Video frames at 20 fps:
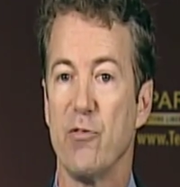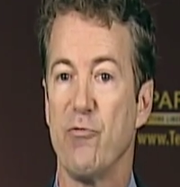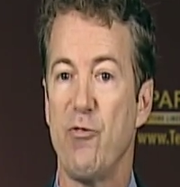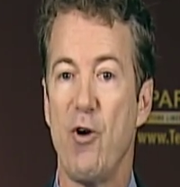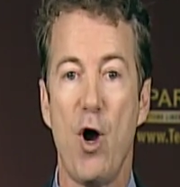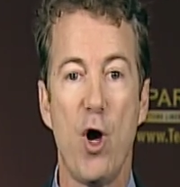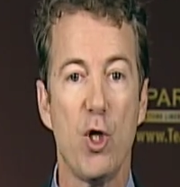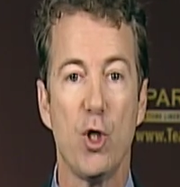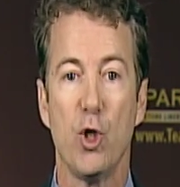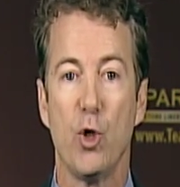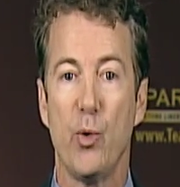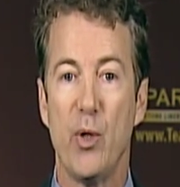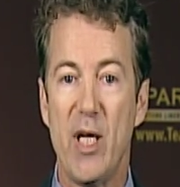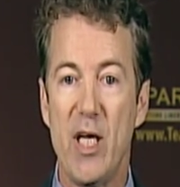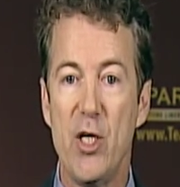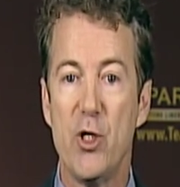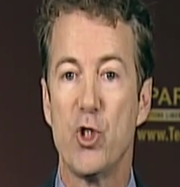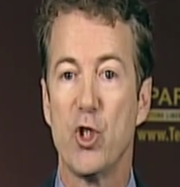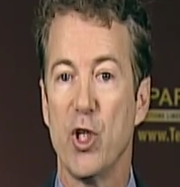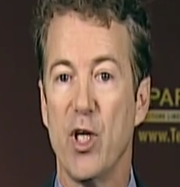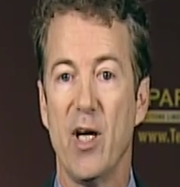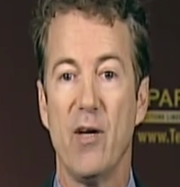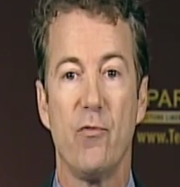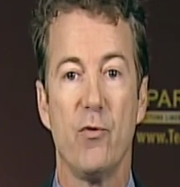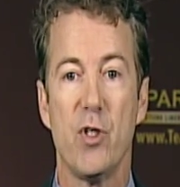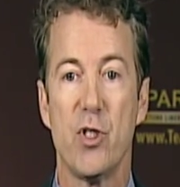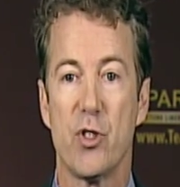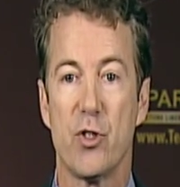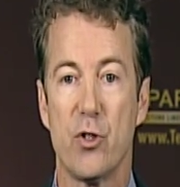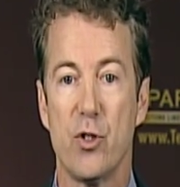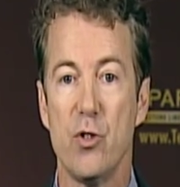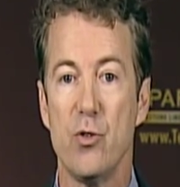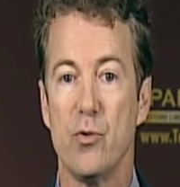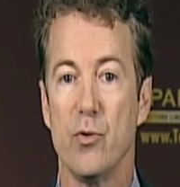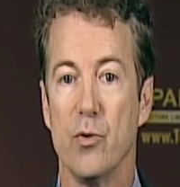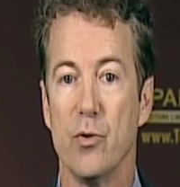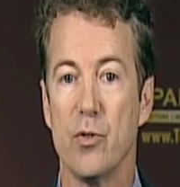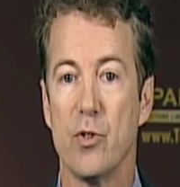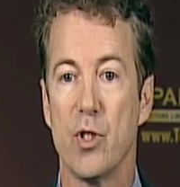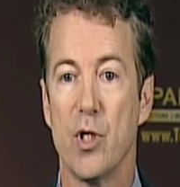follow each and every
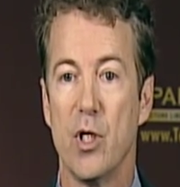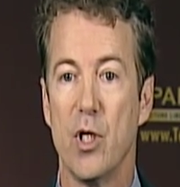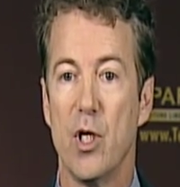student